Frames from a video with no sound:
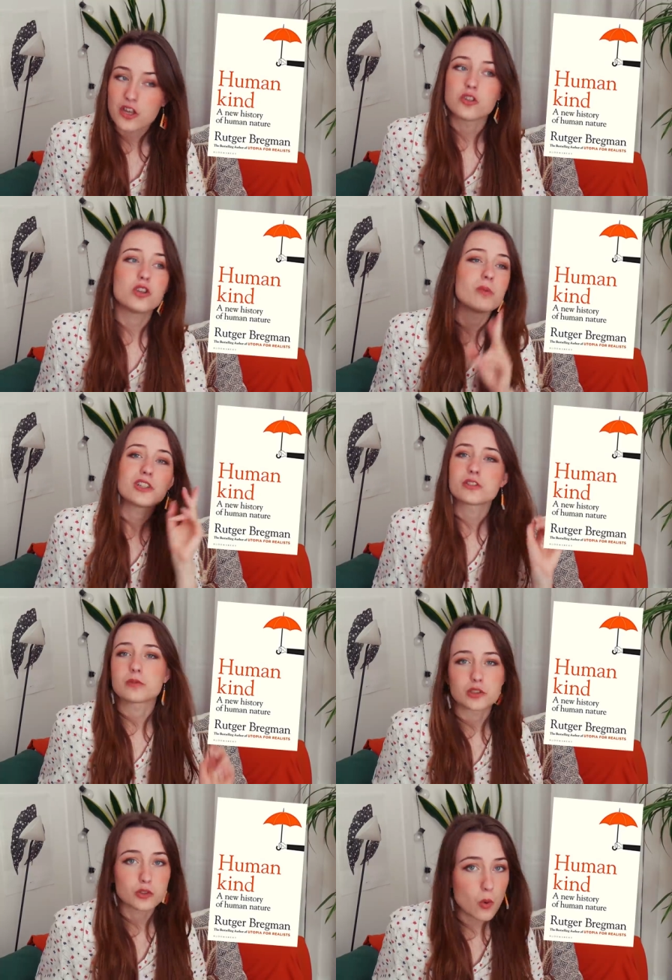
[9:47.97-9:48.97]
Do you want to
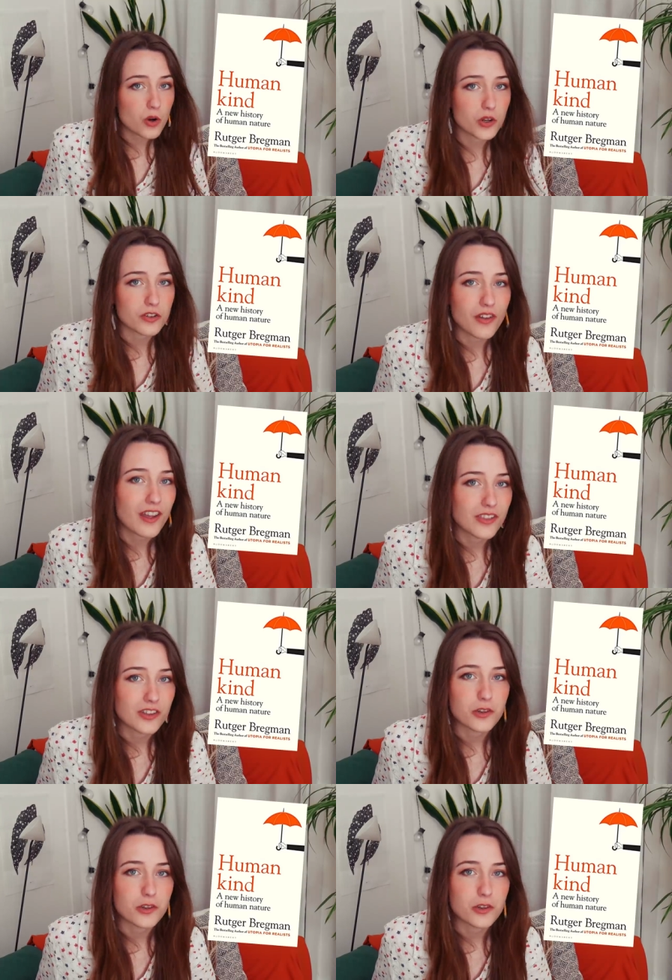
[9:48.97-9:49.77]
restore your faith in